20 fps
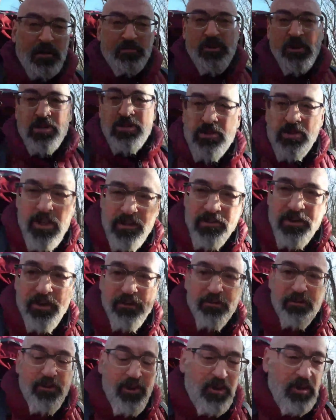eventually
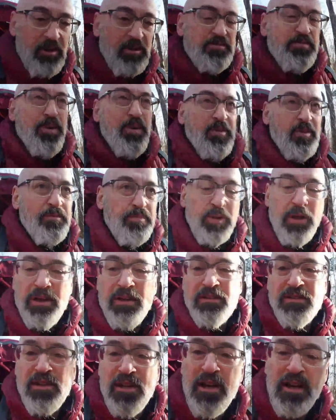everything fit in its perfect
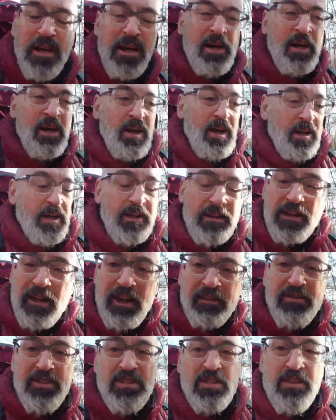place. Got
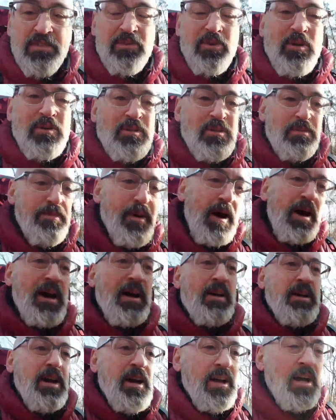the heavy stuff towards the
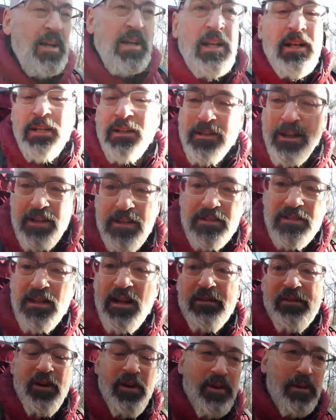back, light
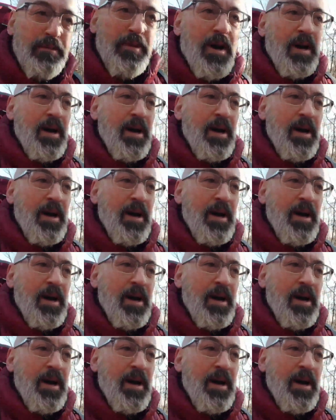stuff on the